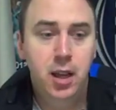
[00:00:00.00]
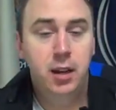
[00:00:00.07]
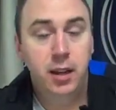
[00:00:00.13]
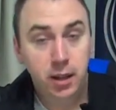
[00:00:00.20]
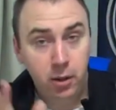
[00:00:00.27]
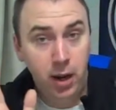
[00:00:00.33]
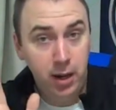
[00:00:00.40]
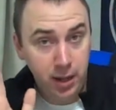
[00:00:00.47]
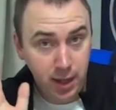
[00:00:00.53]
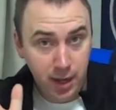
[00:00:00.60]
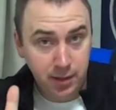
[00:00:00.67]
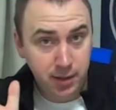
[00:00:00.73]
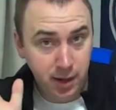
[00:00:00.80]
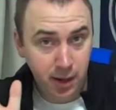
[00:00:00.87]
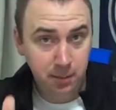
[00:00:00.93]
But
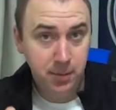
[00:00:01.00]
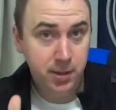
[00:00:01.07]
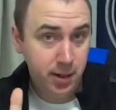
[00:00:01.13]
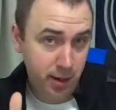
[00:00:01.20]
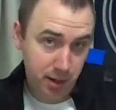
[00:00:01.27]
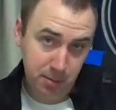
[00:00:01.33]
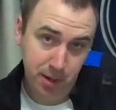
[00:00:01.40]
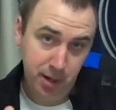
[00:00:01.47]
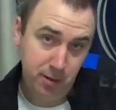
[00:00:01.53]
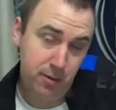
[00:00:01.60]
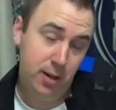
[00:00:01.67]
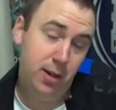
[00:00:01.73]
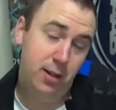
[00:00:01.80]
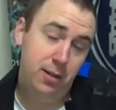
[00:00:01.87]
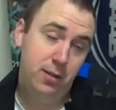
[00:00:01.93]
yes, I am studying my
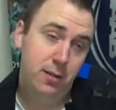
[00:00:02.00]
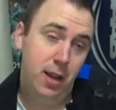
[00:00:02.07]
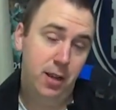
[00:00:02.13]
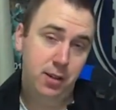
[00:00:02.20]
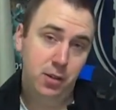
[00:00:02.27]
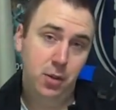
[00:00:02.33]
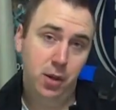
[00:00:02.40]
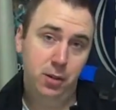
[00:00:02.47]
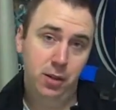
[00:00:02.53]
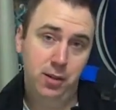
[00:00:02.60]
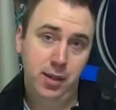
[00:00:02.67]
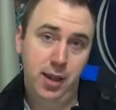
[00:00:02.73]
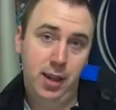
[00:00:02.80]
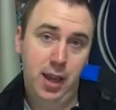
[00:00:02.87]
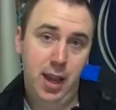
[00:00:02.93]
Korean as quickly as
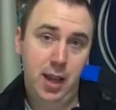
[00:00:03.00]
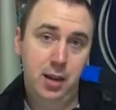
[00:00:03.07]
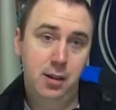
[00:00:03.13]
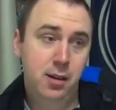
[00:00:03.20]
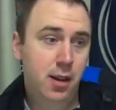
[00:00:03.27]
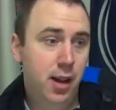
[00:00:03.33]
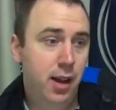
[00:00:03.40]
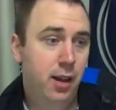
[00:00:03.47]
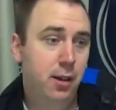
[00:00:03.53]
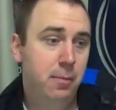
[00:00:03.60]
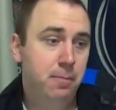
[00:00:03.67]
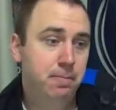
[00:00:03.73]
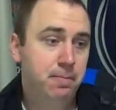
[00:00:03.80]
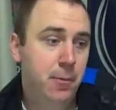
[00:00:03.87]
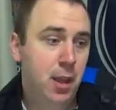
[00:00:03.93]
I can.
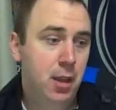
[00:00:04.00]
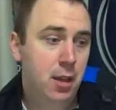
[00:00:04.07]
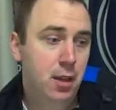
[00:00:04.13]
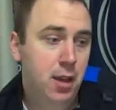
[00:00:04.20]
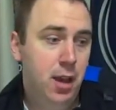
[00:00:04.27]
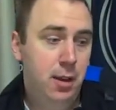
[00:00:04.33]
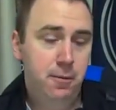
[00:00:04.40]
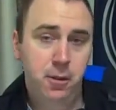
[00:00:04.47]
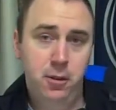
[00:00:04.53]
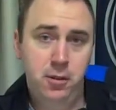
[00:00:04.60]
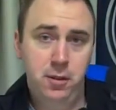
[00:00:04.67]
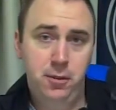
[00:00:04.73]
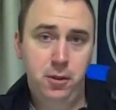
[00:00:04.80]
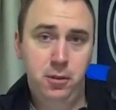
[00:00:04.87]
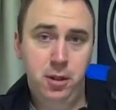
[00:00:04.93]
And for those
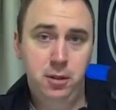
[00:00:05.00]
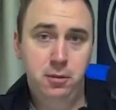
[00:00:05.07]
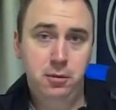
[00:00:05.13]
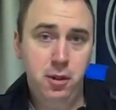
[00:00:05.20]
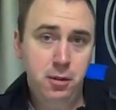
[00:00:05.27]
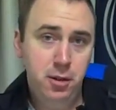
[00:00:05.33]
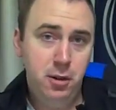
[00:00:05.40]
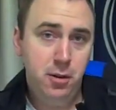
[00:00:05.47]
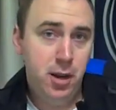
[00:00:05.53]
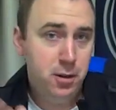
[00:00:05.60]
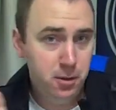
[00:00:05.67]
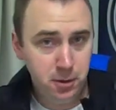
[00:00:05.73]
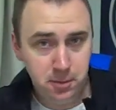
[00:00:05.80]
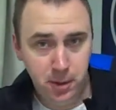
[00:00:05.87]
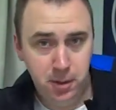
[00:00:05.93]
of you that don't know, I
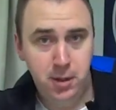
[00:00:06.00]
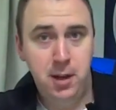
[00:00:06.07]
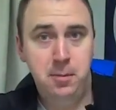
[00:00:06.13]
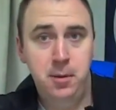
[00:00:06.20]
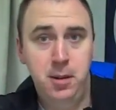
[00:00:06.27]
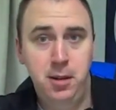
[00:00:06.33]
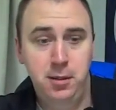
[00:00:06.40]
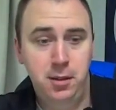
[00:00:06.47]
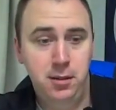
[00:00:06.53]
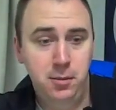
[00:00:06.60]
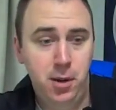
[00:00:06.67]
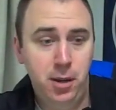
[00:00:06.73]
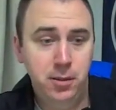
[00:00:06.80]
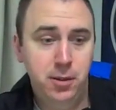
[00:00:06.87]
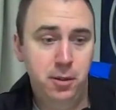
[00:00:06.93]
do speak Japanese as
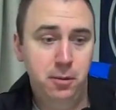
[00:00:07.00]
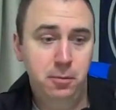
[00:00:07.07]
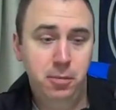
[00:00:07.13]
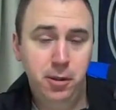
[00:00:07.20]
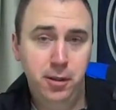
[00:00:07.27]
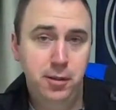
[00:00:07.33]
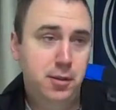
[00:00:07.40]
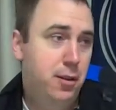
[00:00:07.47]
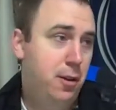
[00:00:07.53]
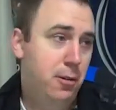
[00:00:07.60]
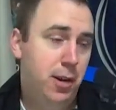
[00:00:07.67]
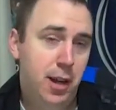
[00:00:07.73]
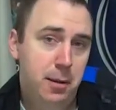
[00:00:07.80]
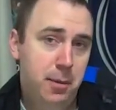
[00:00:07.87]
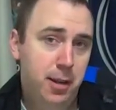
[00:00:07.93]
well. So please, no
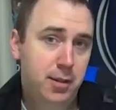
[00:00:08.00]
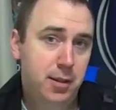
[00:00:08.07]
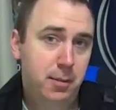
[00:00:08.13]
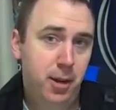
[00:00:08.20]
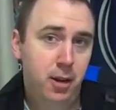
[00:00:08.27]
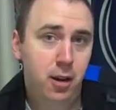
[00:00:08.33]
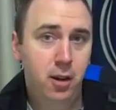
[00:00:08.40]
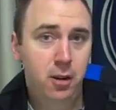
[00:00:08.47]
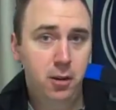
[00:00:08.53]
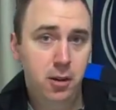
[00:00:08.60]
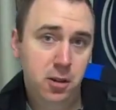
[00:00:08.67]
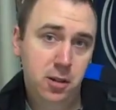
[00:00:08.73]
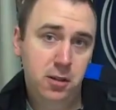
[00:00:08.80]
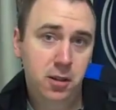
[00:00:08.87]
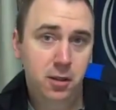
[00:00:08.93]
comments about, oh, you
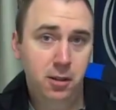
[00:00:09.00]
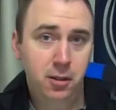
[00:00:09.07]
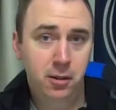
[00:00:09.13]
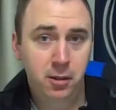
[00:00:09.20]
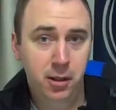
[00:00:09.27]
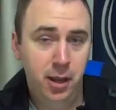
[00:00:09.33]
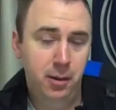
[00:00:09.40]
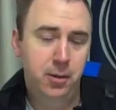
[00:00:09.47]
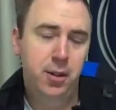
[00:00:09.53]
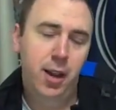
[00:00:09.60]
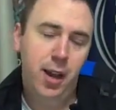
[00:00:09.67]
just need to learn the language.